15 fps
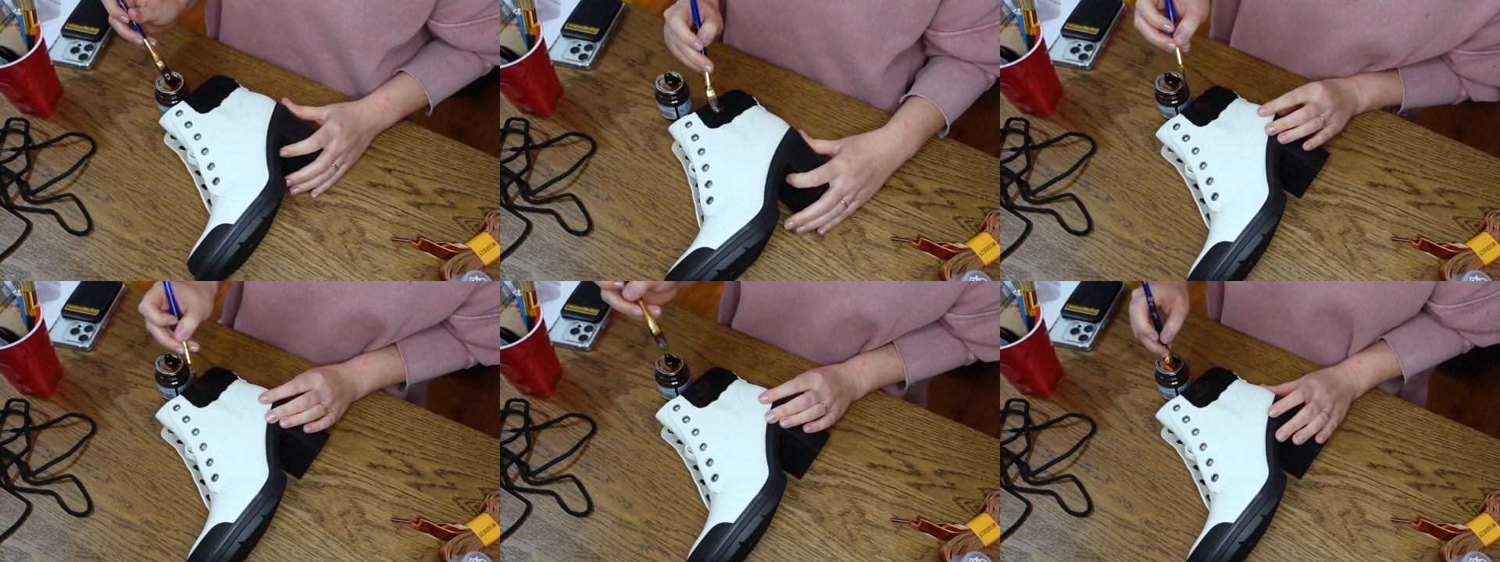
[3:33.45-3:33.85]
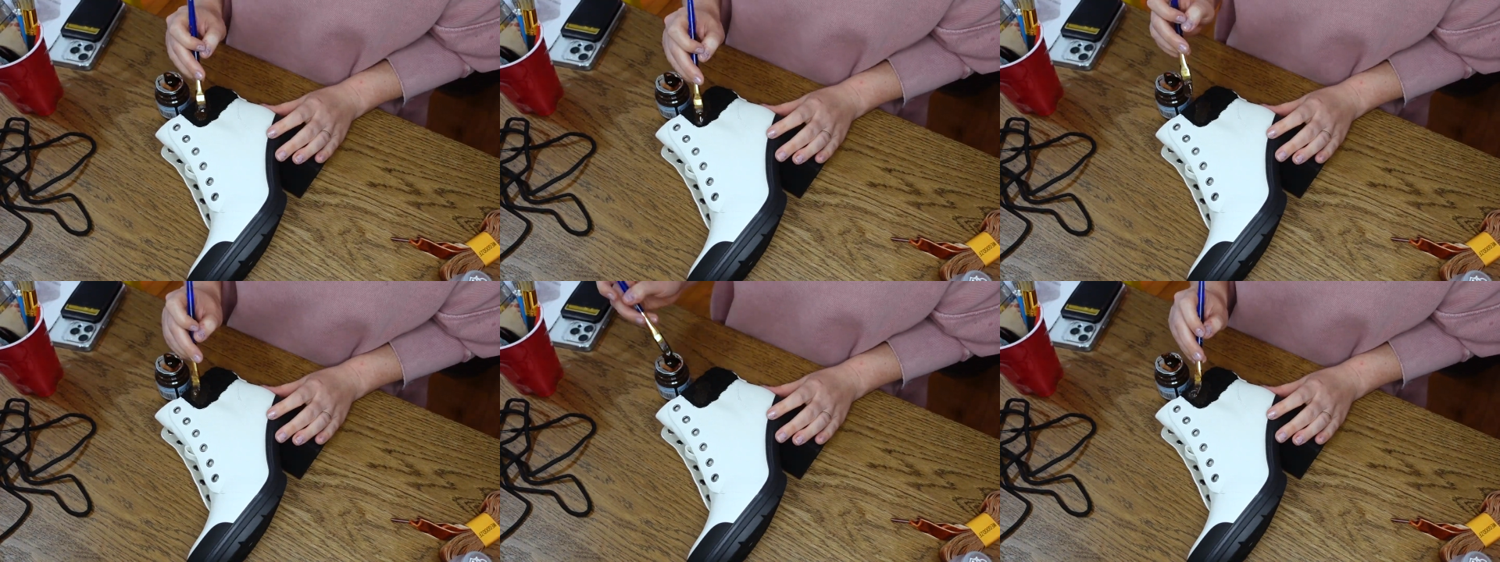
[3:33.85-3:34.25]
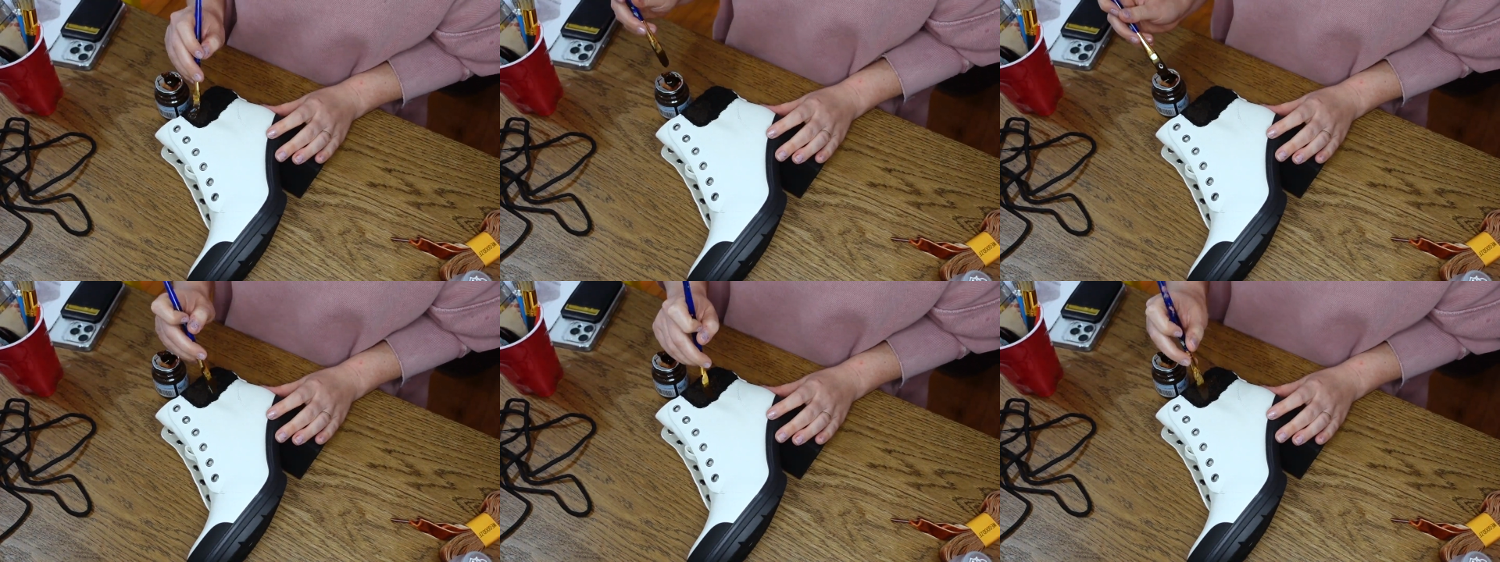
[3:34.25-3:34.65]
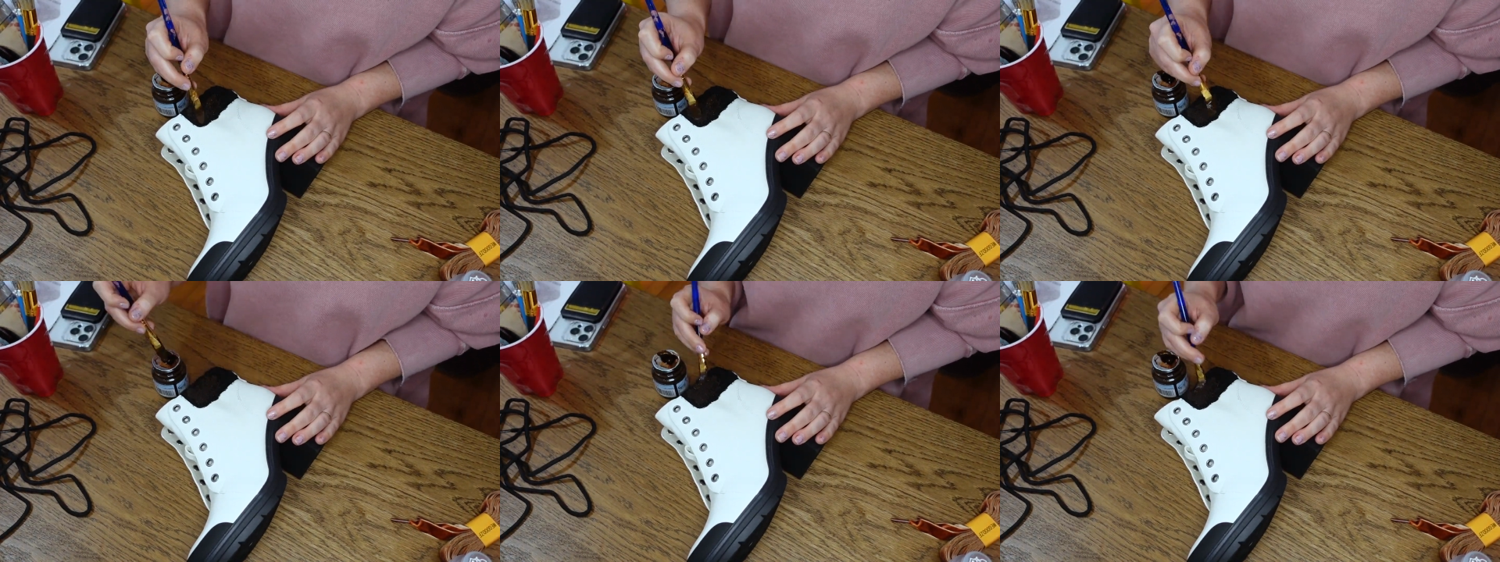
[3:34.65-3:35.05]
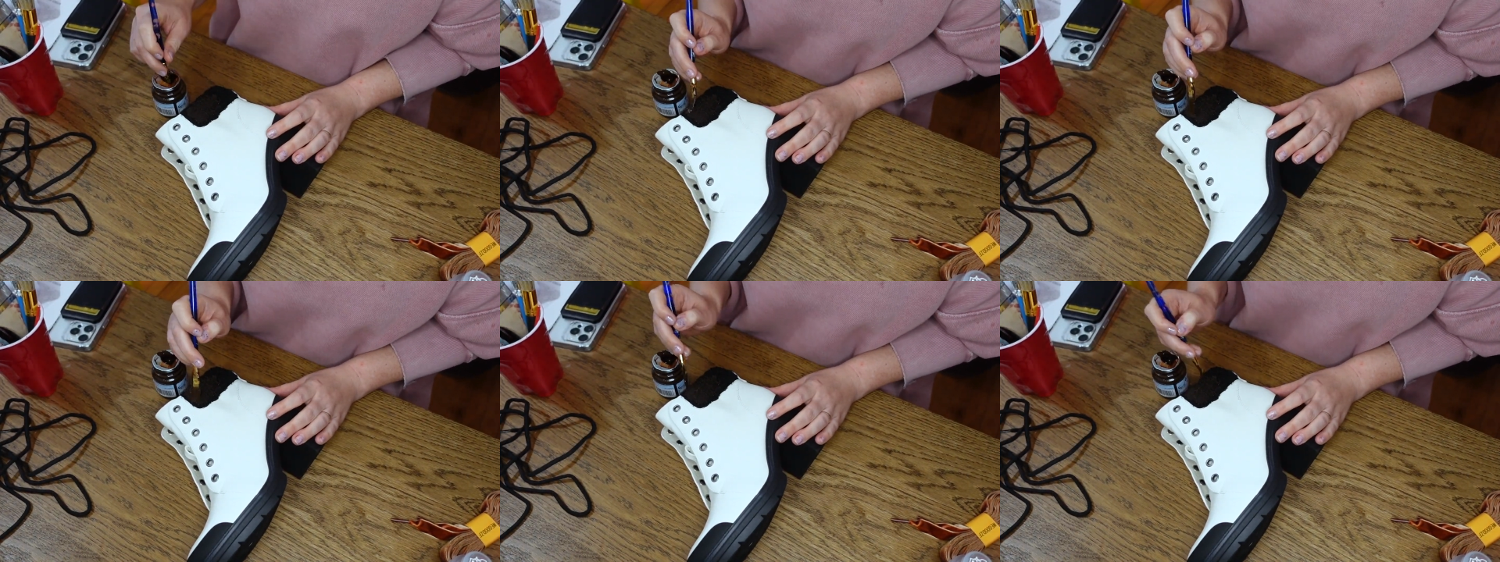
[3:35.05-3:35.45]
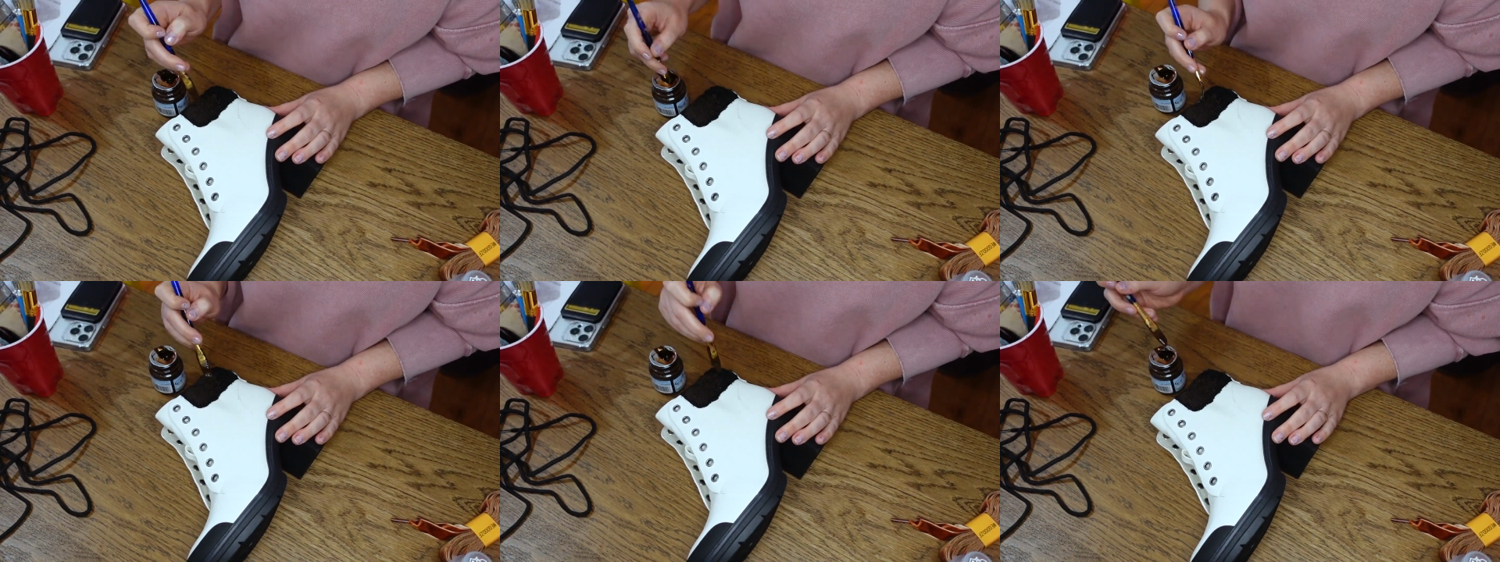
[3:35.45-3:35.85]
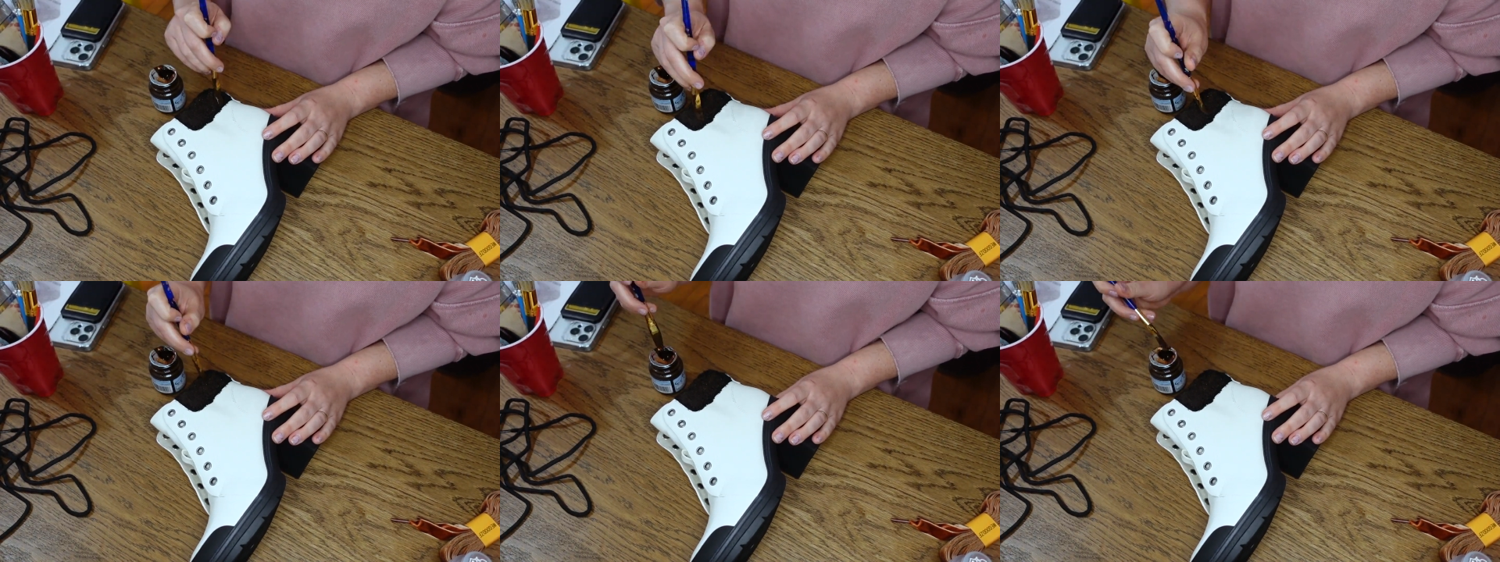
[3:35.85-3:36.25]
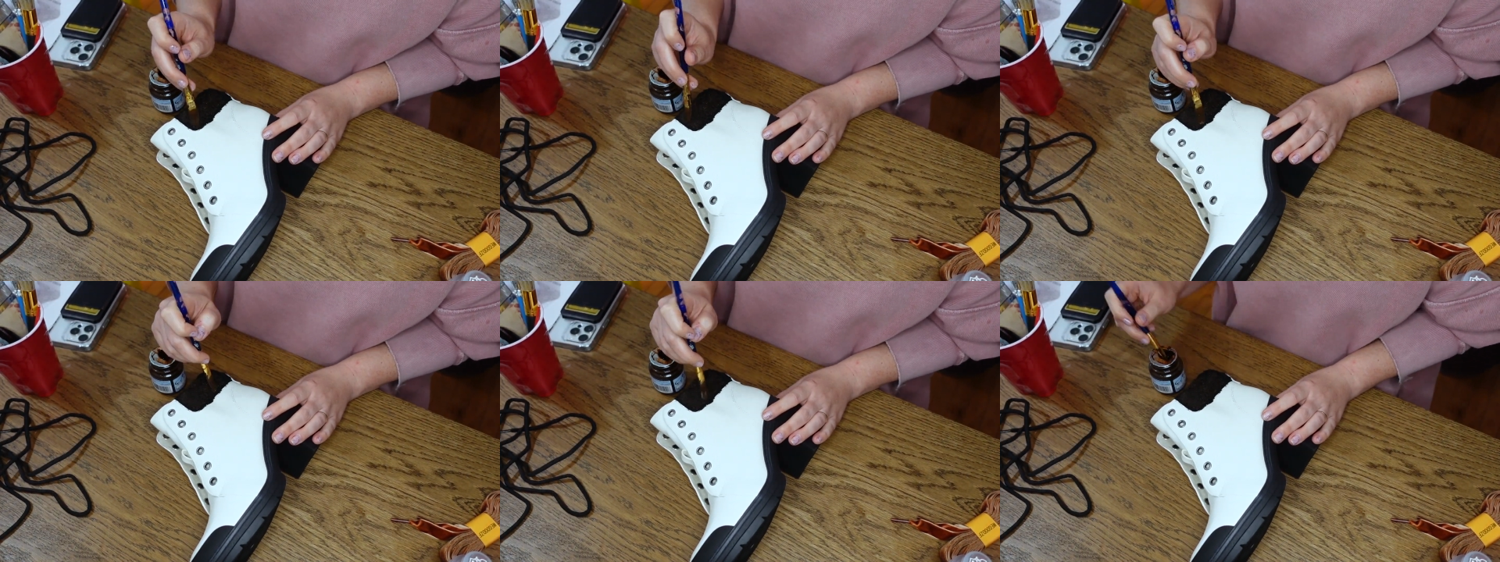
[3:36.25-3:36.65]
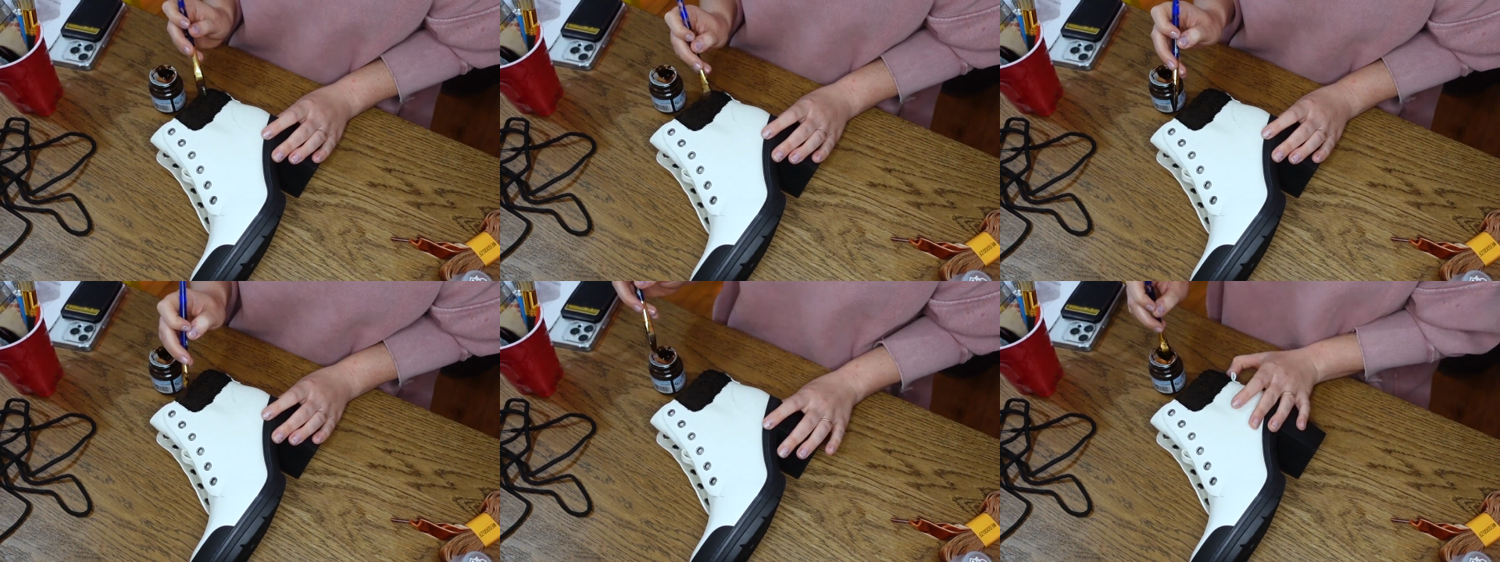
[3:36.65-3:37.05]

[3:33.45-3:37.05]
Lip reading: (no speaker visible)